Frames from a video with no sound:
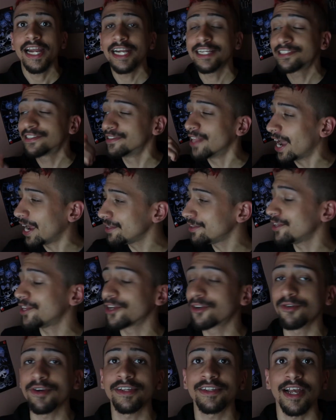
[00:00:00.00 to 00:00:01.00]
It's 90
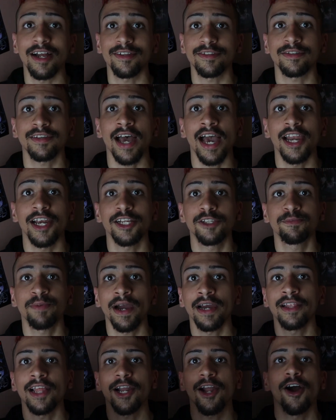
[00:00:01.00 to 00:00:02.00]
degrees outside and it's
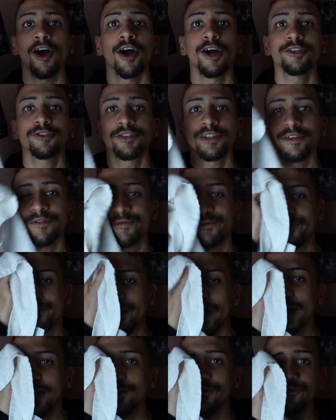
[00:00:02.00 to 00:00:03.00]
probably like
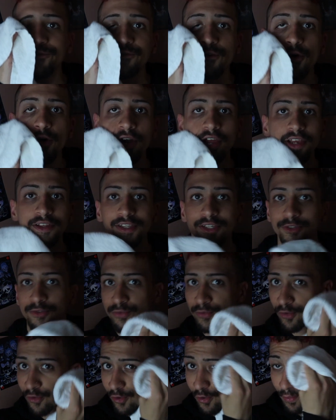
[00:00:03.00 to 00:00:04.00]
140 in this
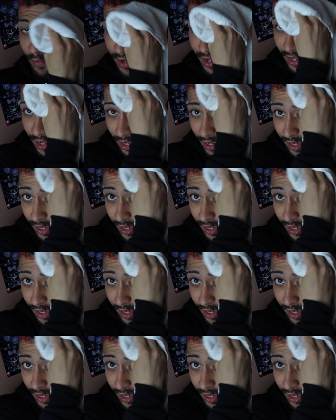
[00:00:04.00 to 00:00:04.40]
room.